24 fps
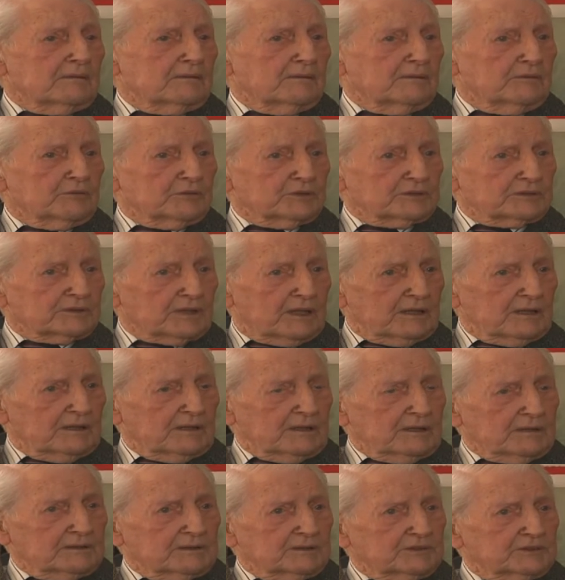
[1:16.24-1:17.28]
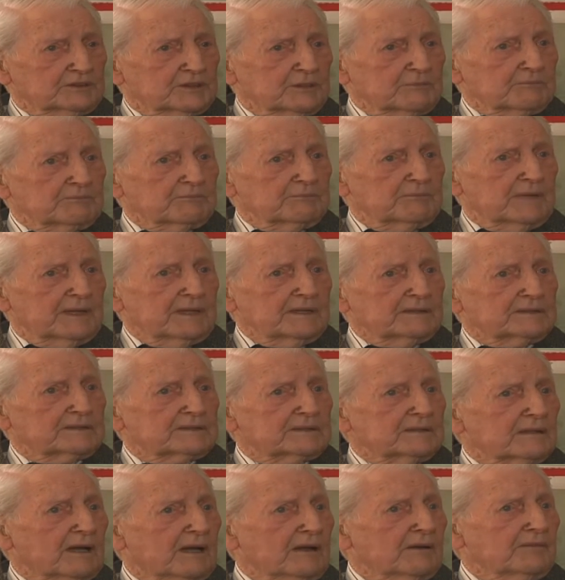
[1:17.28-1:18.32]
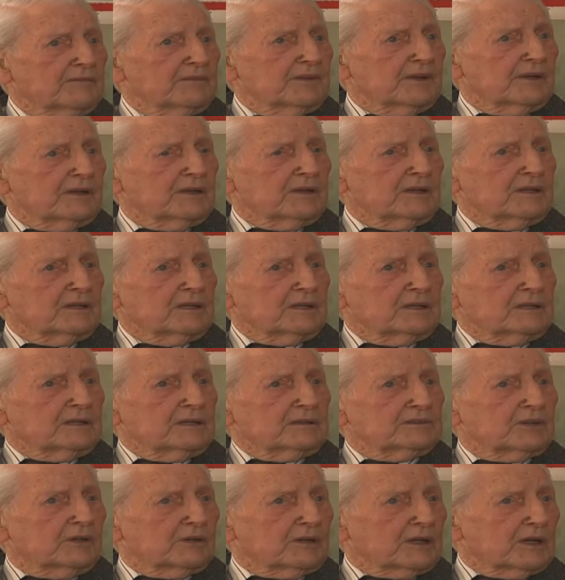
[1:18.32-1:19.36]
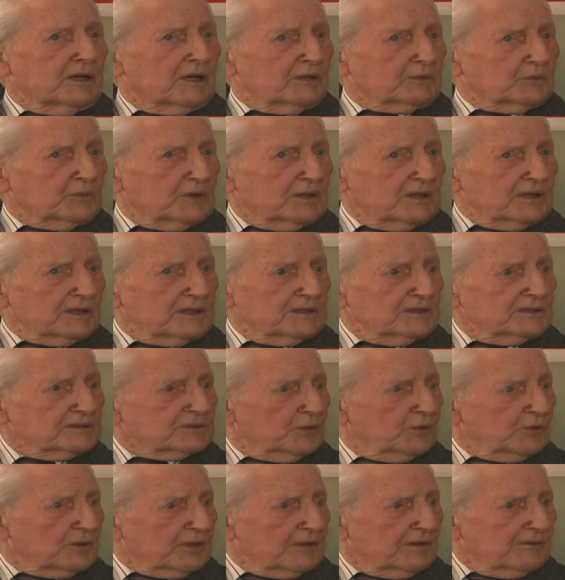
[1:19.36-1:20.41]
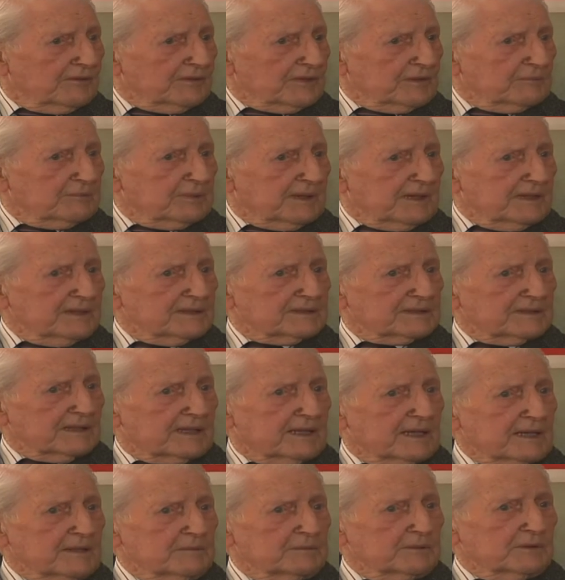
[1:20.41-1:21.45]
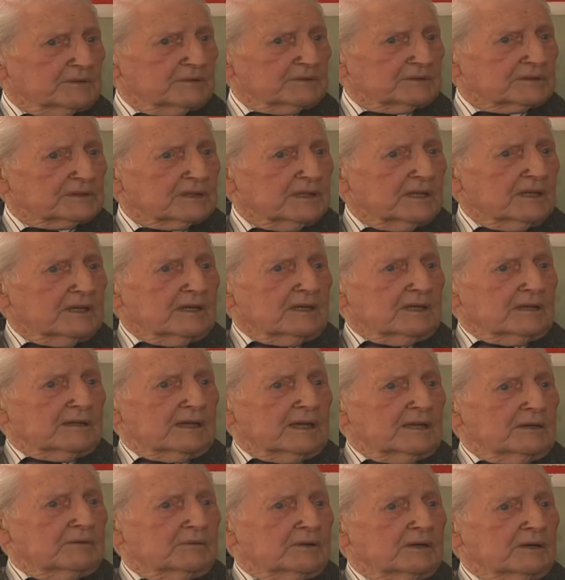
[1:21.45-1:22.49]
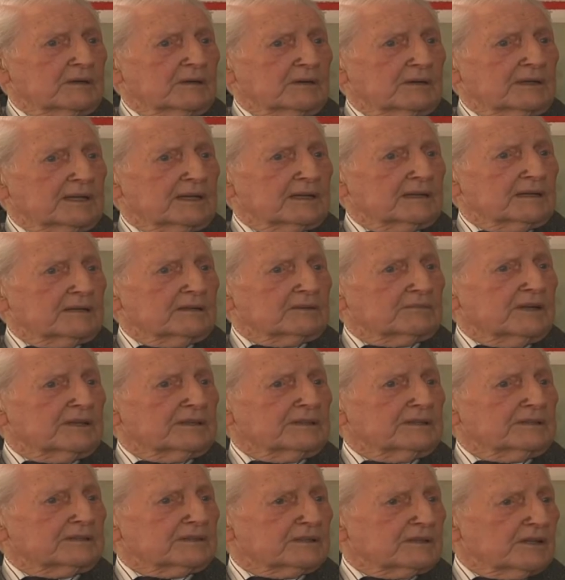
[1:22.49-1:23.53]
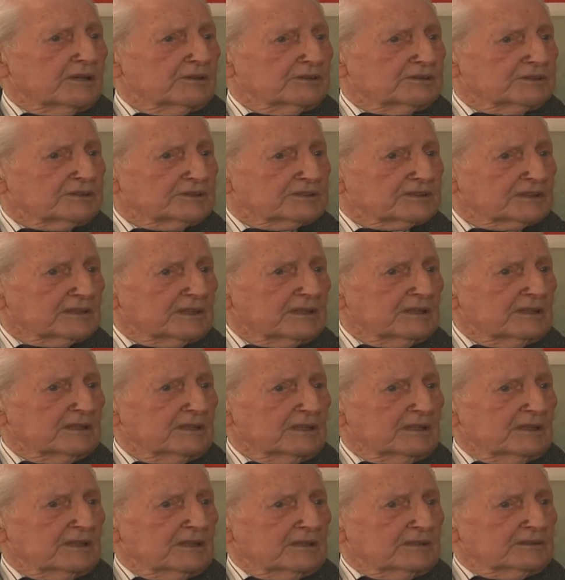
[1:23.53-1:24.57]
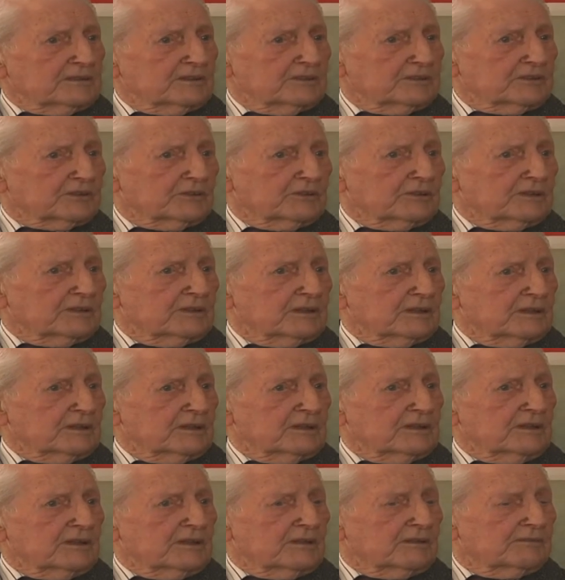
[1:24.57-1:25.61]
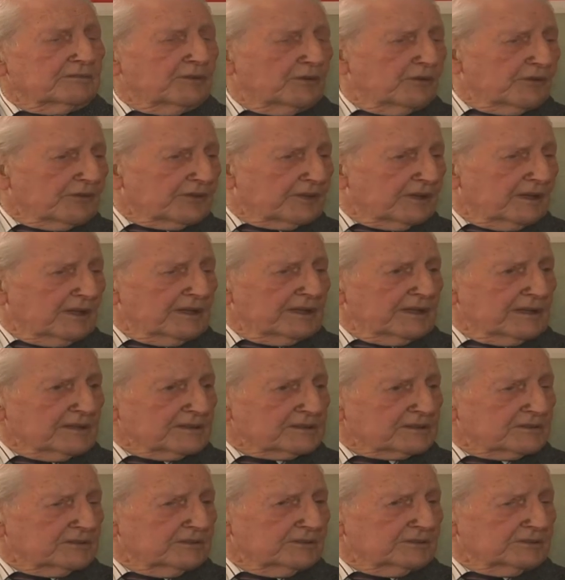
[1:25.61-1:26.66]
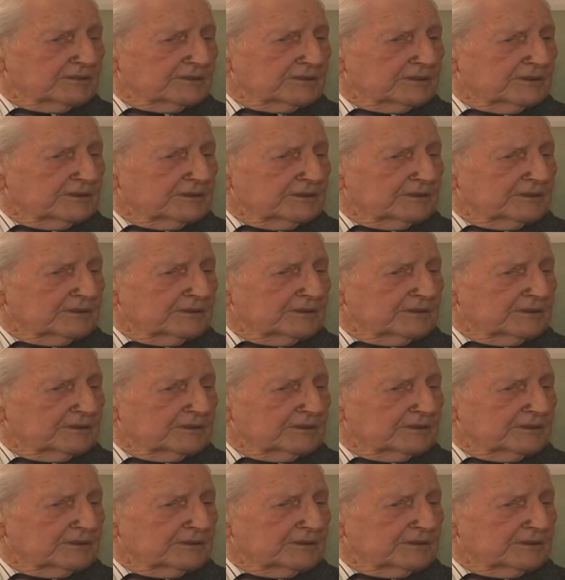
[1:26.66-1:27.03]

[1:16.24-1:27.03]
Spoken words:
was shipmates and dockyard workers all over the place, the cables. They were getting ready to go to sea to join the 4th Clyde Escort.